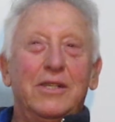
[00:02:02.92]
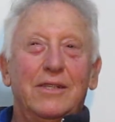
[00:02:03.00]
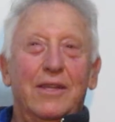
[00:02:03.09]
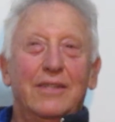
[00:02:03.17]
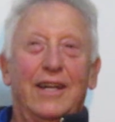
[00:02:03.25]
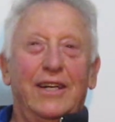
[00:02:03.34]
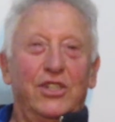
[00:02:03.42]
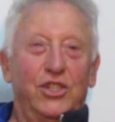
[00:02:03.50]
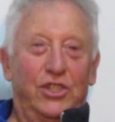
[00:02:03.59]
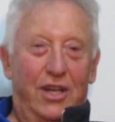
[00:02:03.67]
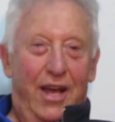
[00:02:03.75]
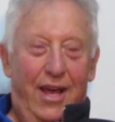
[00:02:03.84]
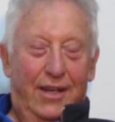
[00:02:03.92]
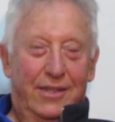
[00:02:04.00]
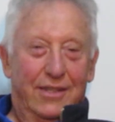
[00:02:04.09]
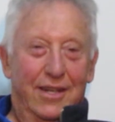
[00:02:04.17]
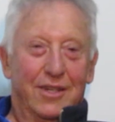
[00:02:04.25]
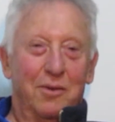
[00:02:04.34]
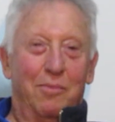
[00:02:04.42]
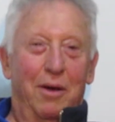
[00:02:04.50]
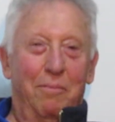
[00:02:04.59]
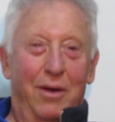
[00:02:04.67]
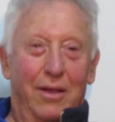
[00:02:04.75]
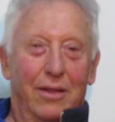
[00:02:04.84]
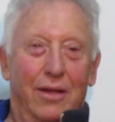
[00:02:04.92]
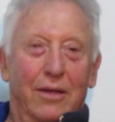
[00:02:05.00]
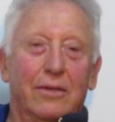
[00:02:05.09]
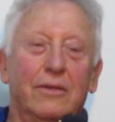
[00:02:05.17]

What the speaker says: his Lettischer accent, and my mother,